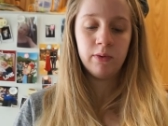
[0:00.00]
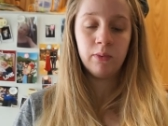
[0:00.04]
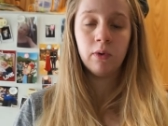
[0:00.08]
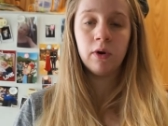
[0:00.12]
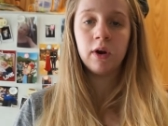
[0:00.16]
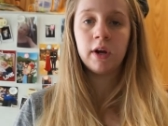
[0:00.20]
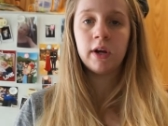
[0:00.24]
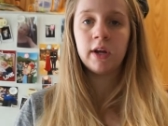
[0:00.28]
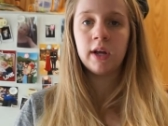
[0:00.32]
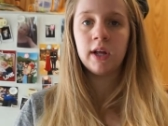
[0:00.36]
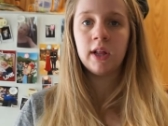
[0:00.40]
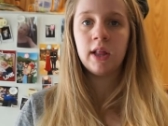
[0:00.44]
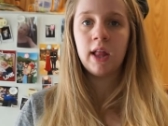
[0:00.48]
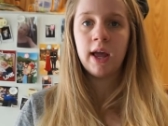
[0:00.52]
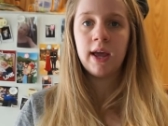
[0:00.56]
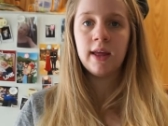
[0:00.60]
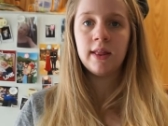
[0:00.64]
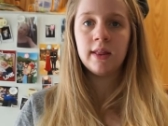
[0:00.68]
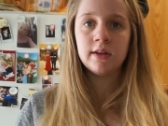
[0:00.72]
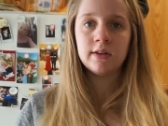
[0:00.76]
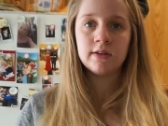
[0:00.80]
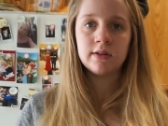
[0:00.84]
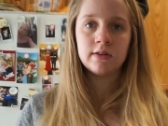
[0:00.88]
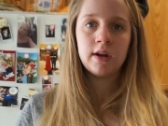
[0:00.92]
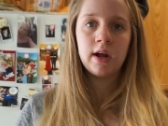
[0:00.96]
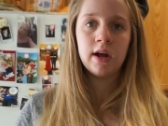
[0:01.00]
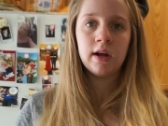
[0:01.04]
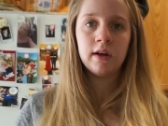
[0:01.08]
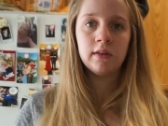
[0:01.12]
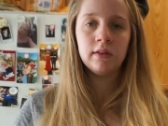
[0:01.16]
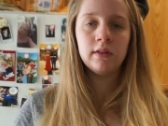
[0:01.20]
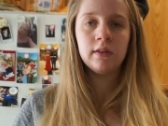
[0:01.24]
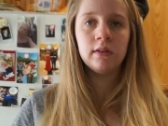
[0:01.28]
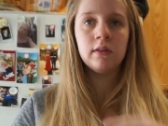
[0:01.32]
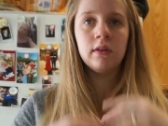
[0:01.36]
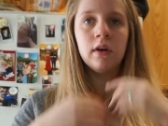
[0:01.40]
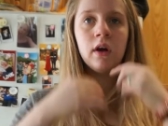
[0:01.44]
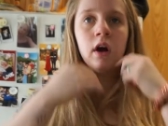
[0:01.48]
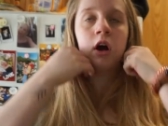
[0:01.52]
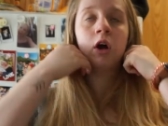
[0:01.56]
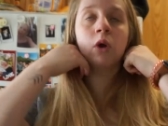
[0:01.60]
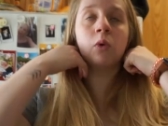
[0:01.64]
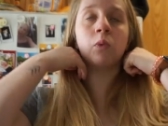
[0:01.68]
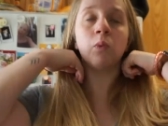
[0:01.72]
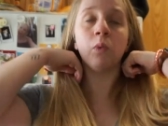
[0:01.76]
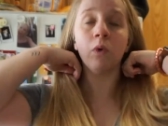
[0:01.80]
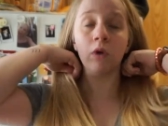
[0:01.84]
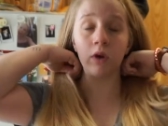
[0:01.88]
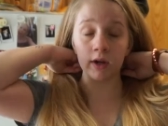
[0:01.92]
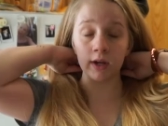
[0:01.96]
working late this not
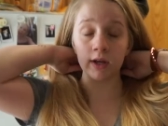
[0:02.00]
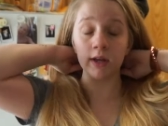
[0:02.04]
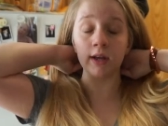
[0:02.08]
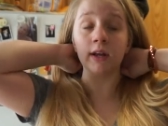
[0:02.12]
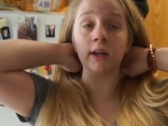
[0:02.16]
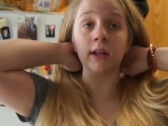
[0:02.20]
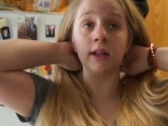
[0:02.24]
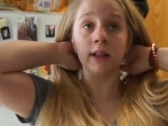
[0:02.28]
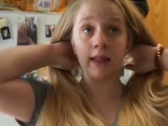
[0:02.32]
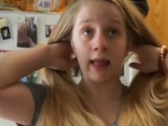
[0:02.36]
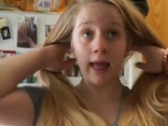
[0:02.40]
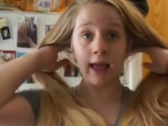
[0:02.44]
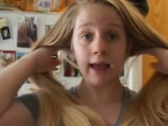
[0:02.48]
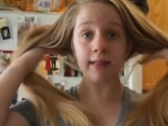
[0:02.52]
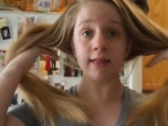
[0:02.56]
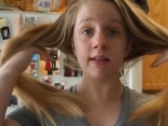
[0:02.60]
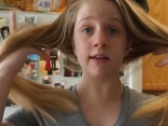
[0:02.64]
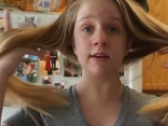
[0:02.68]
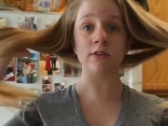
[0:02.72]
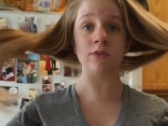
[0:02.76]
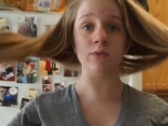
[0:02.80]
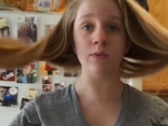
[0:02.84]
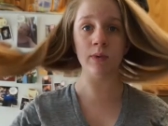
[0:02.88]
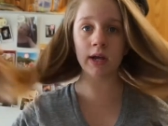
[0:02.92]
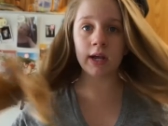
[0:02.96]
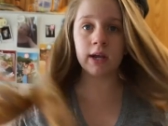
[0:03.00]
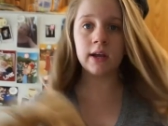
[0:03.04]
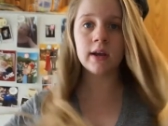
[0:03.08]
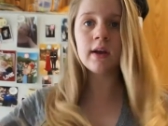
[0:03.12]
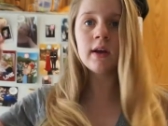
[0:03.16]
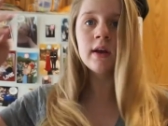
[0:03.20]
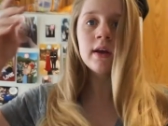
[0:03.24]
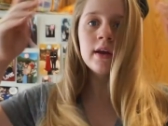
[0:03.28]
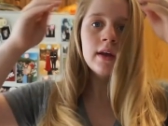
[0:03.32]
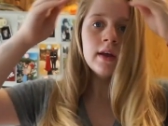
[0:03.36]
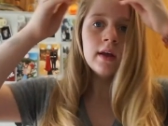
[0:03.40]
uh, working late this week.